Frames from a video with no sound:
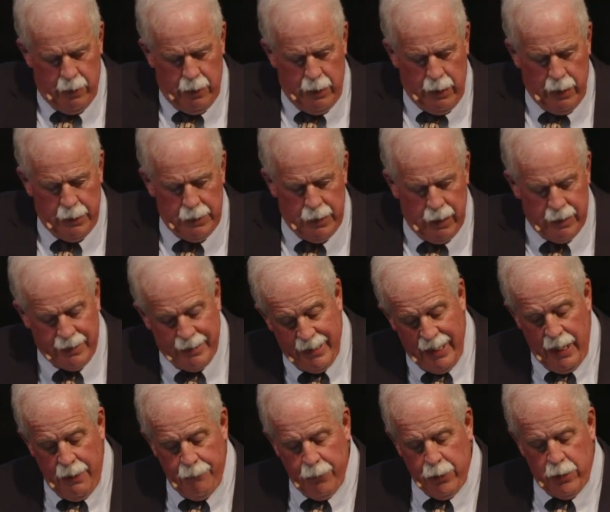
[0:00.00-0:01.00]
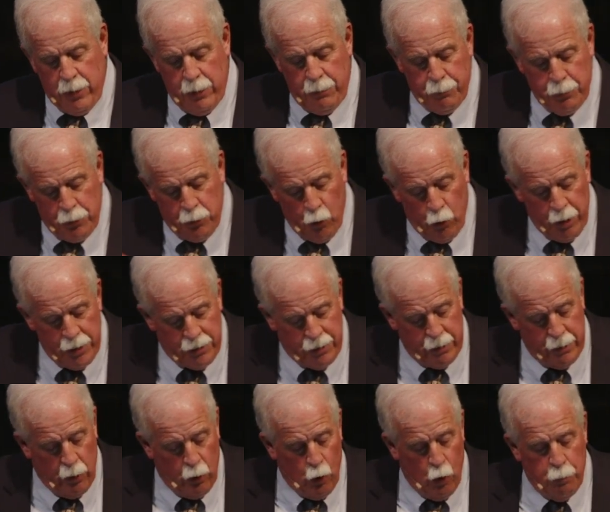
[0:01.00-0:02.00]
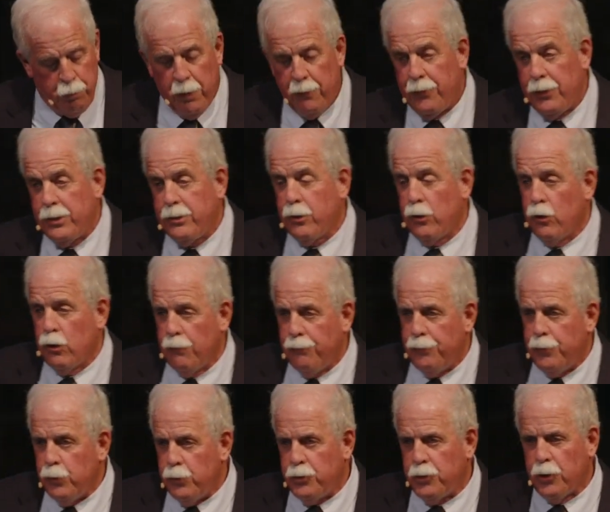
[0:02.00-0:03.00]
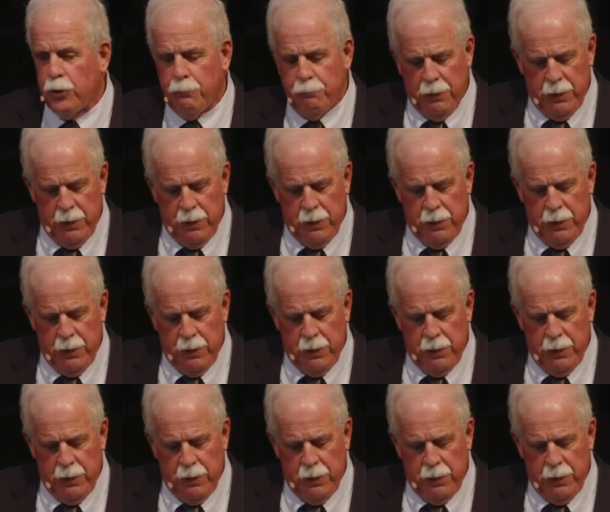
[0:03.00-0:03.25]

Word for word: And thus, David could rejoice in the hope of an eternal future,